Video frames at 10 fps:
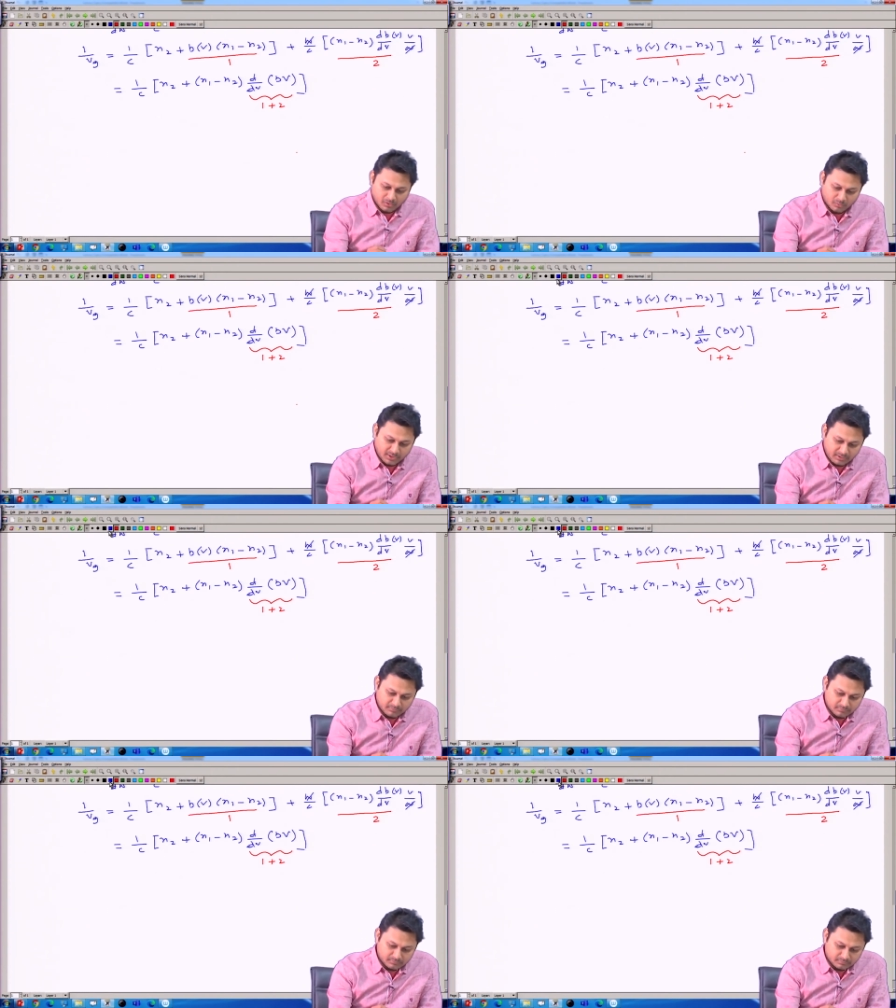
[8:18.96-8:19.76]
well
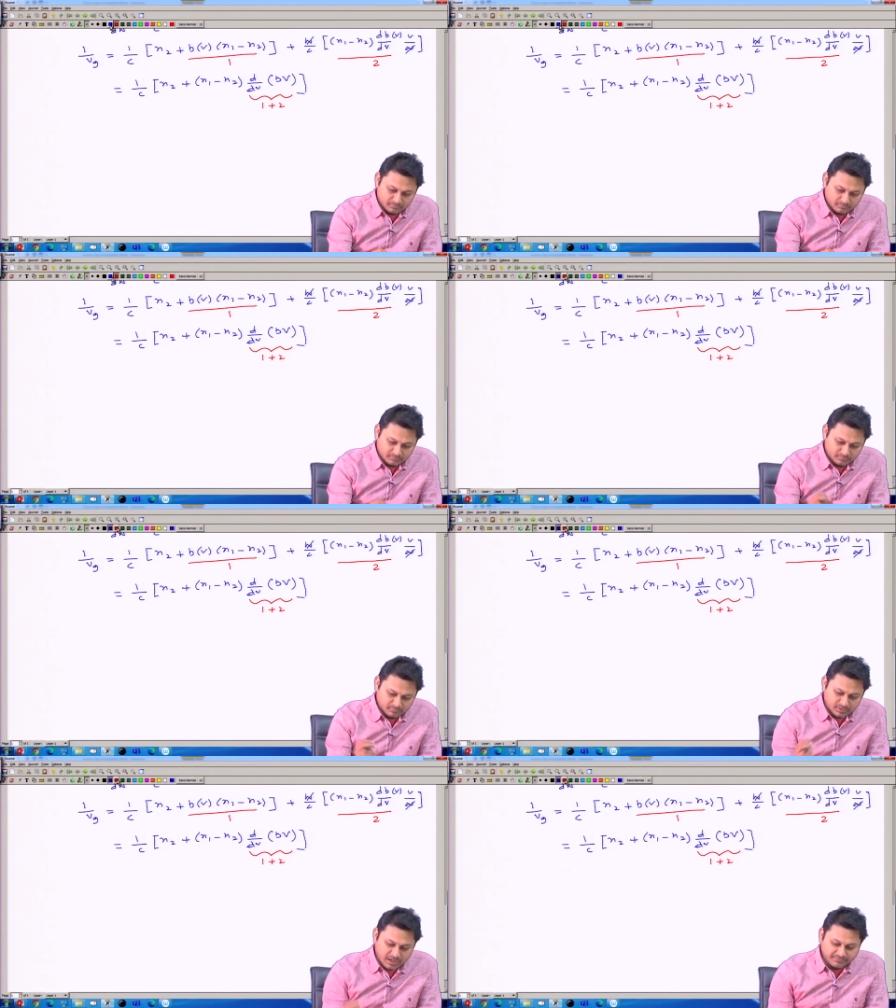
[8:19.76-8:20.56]

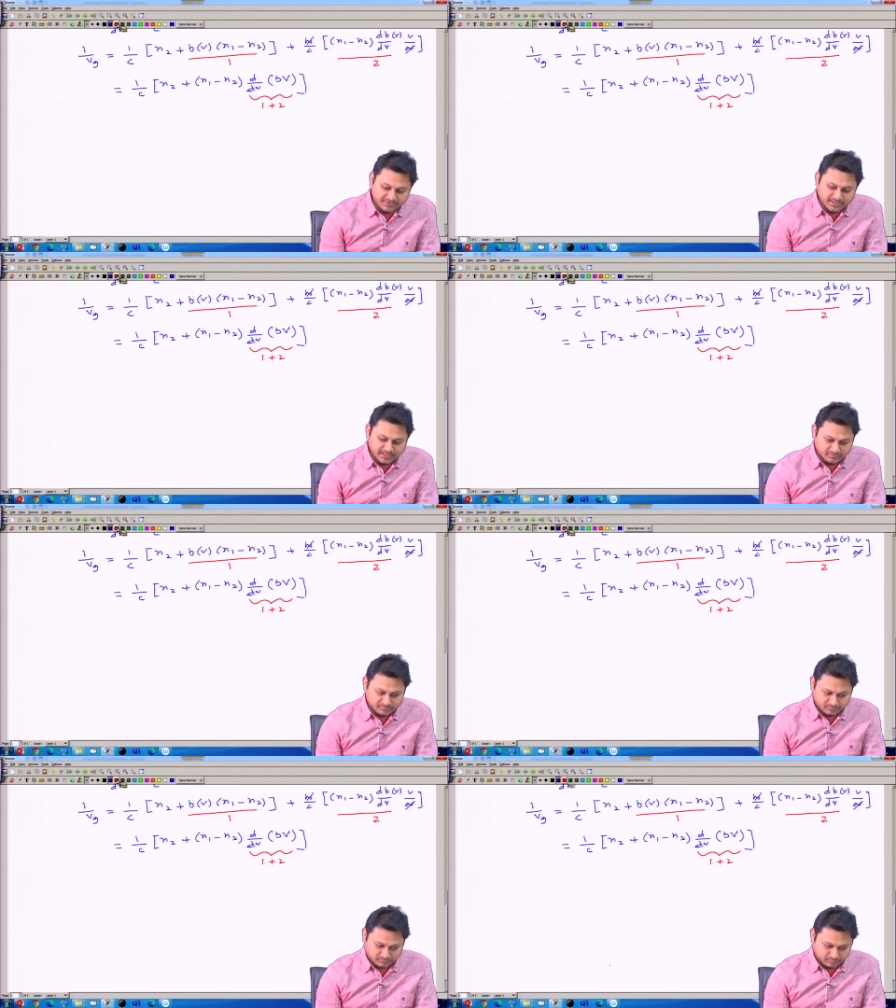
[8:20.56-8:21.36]
after that
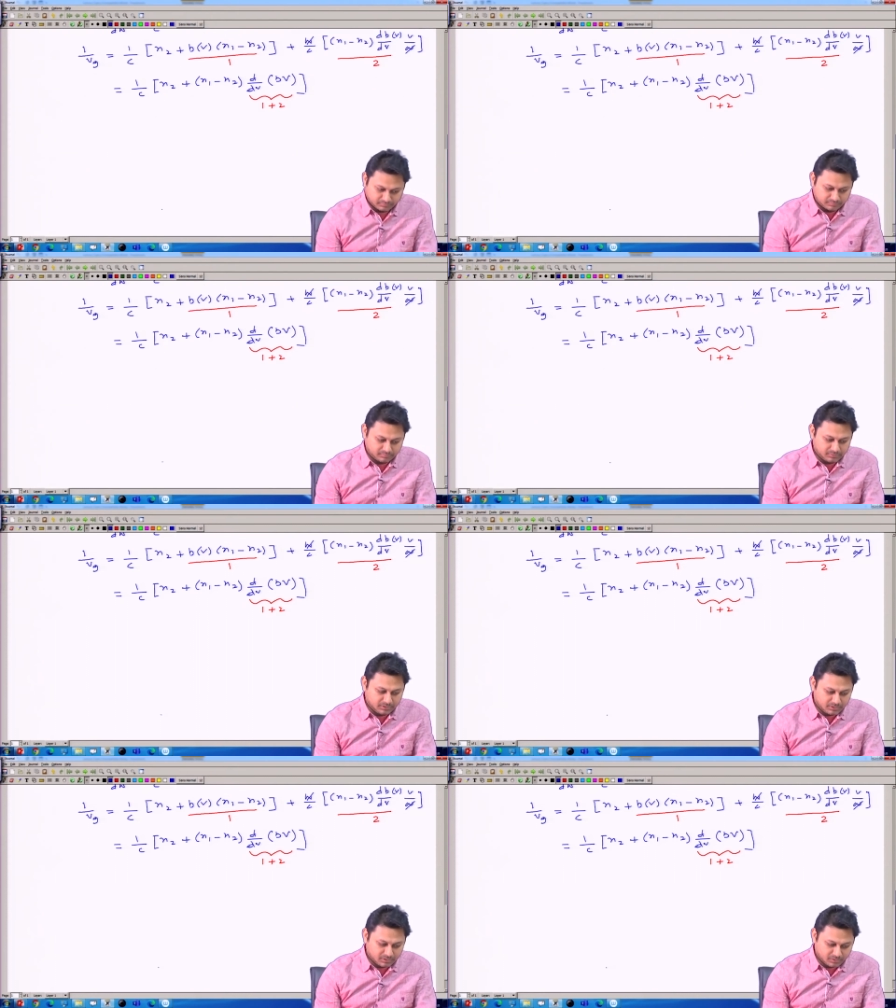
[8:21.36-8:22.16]

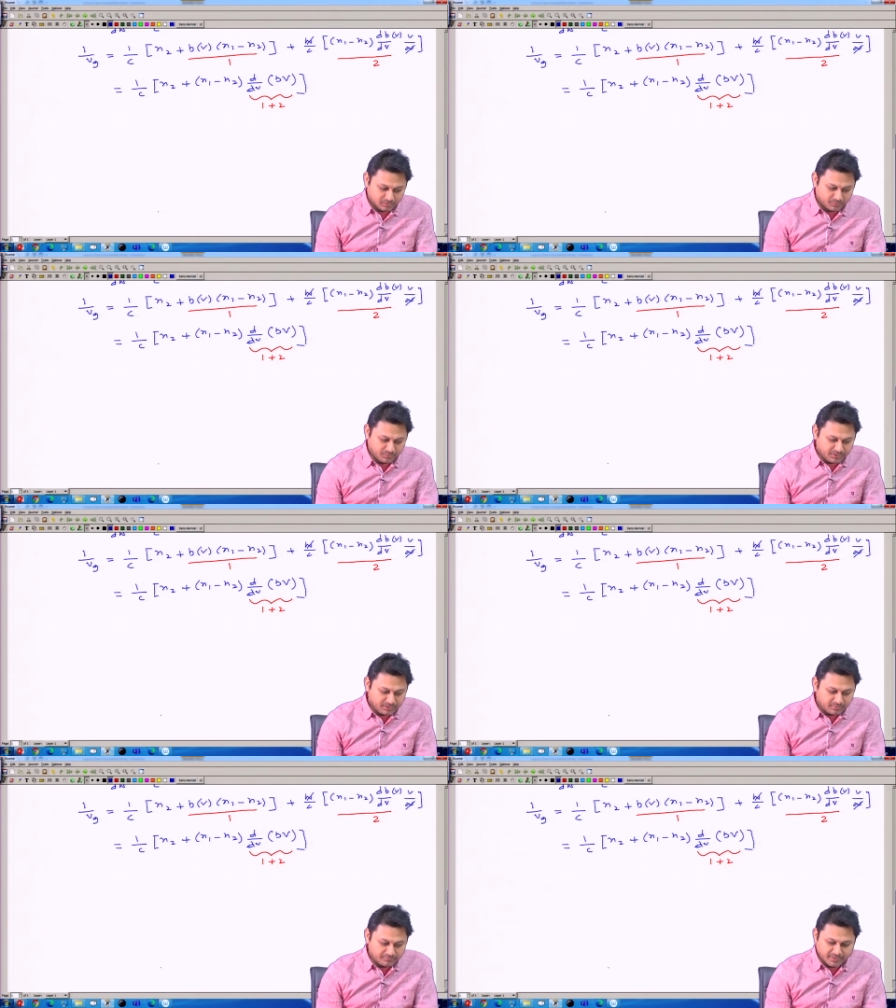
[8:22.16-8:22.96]
we
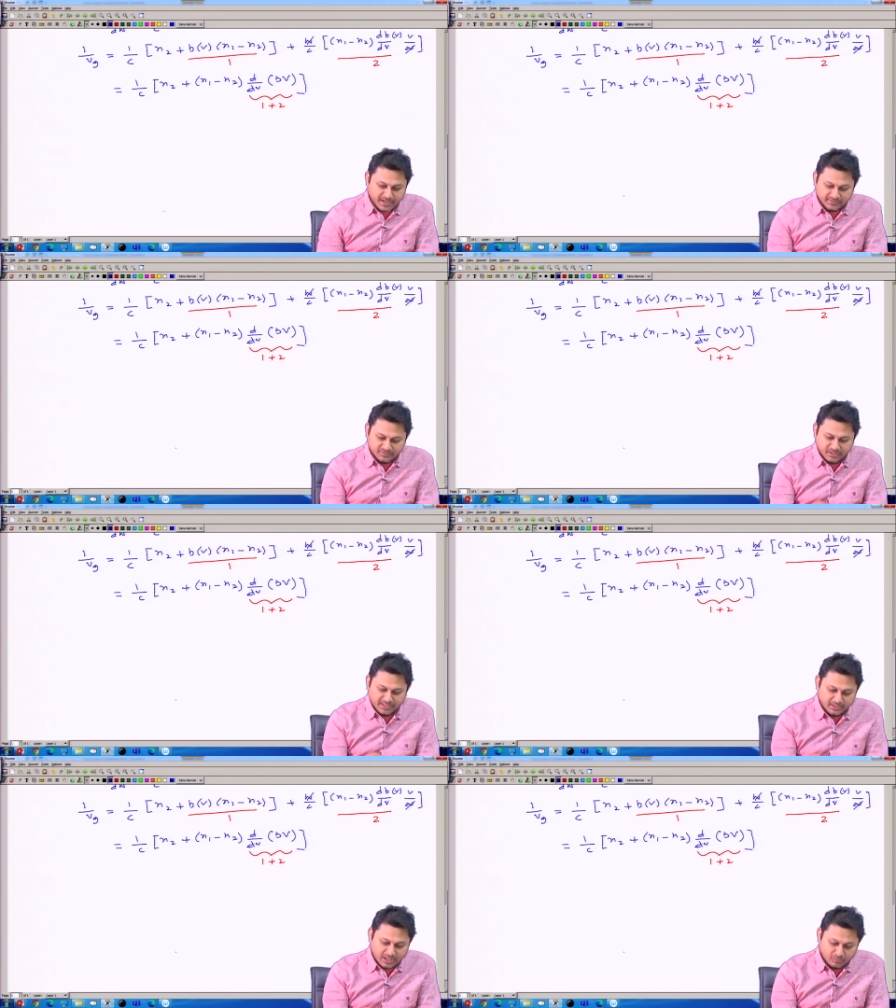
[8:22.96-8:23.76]
will find so
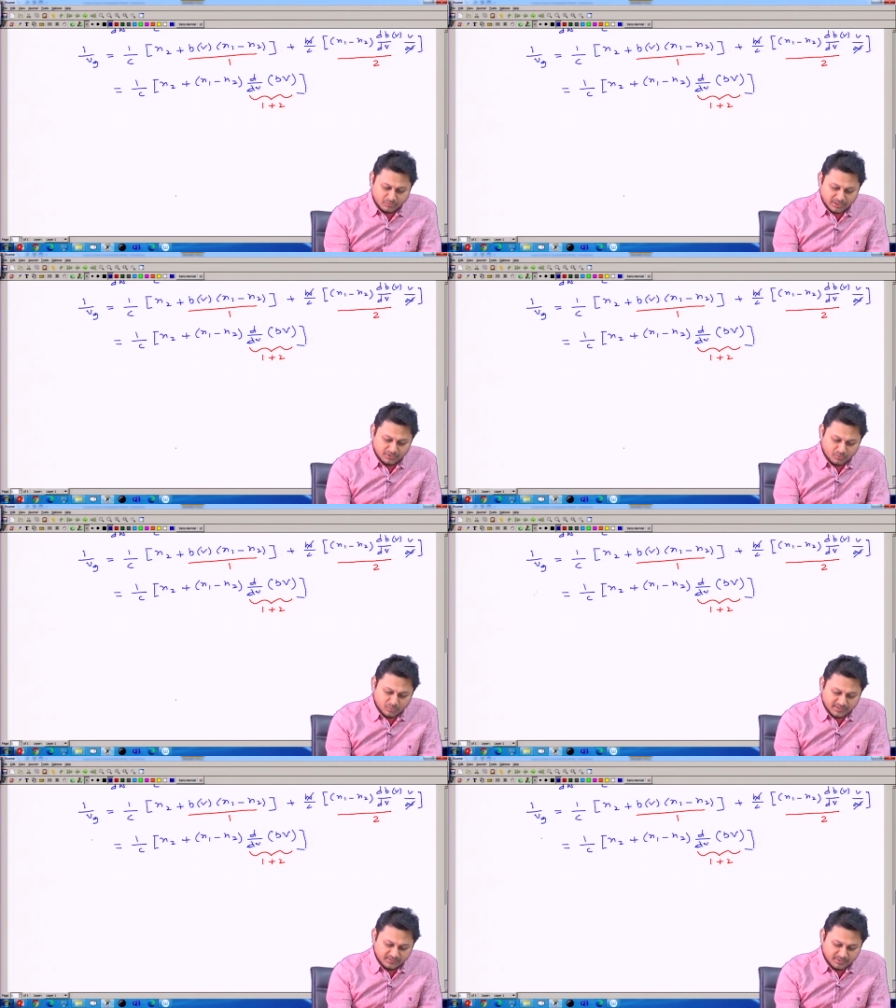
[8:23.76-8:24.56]
i now i know
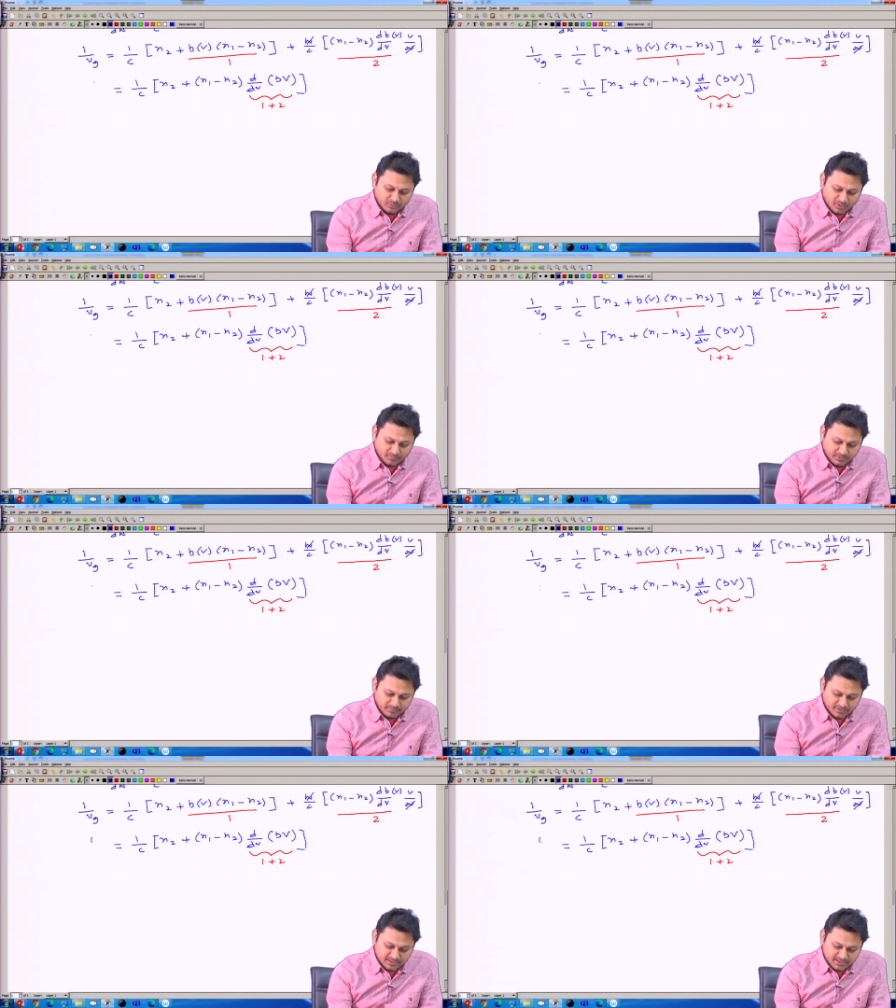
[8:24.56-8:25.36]
what is my 1
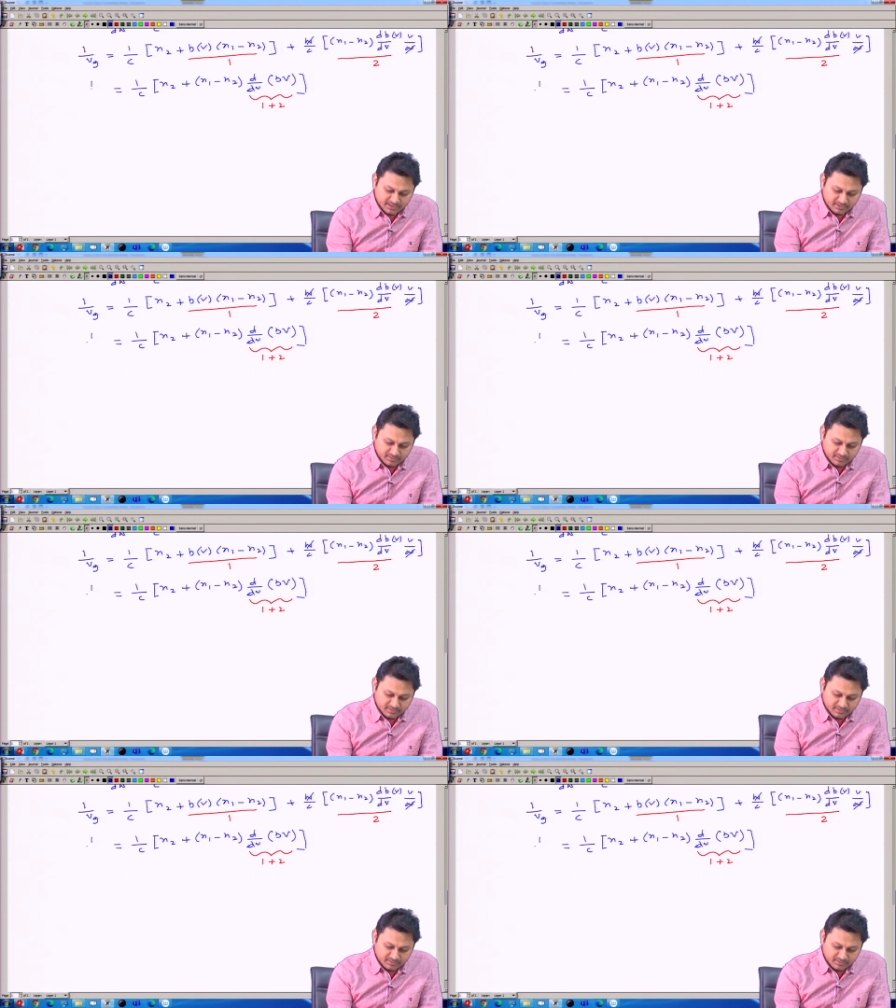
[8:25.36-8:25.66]
by vg